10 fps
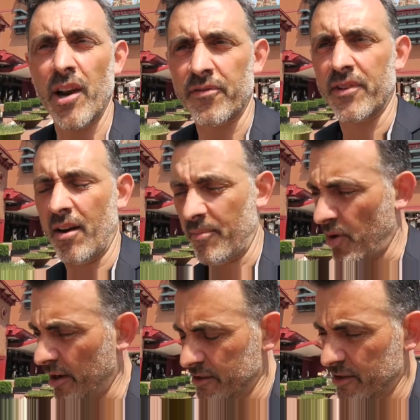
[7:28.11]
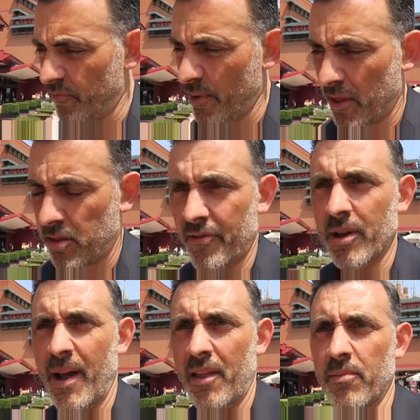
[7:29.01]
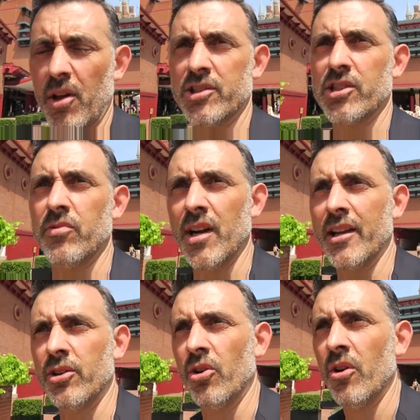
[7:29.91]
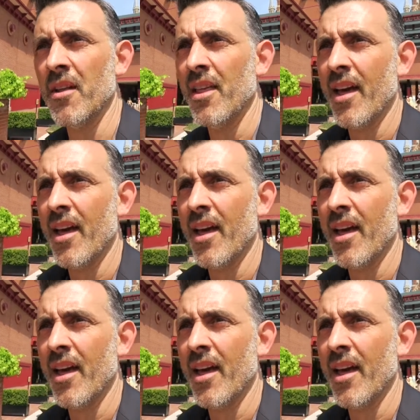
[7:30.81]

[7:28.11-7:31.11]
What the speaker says: I love Darren Brown and stuff, but there's something about them that I just really adore.